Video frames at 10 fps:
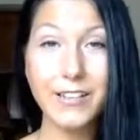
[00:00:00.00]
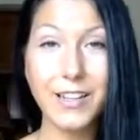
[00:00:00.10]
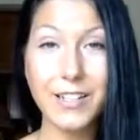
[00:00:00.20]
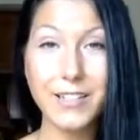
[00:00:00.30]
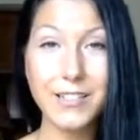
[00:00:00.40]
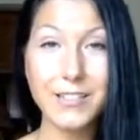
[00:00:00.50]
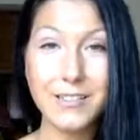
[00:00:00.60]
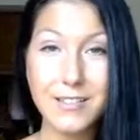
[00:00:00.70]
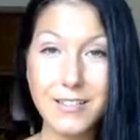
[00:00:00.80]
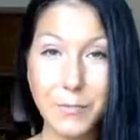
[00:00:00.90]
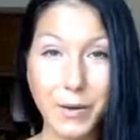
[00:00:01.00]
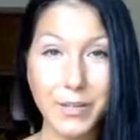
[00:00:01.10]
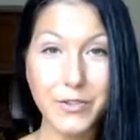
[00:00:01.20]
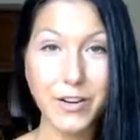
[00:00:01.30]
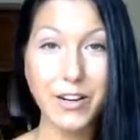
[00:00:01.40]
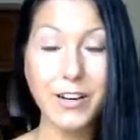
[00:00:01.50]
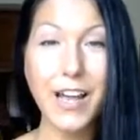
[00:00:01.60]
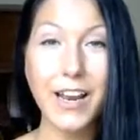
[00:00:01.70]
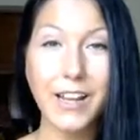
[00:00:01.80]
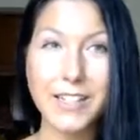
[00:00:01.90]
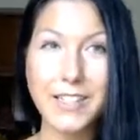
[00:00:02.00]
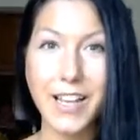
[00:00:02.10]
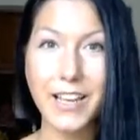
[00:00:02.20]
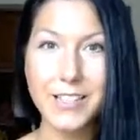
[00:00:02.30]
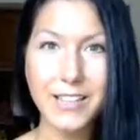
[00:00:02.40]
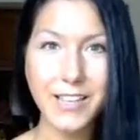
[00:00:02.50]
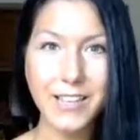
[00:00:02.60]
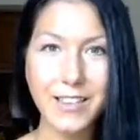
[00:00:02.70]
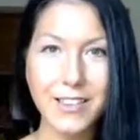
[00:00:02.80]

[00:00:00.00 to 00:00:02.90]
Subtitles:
It's might be triggered, and I guess like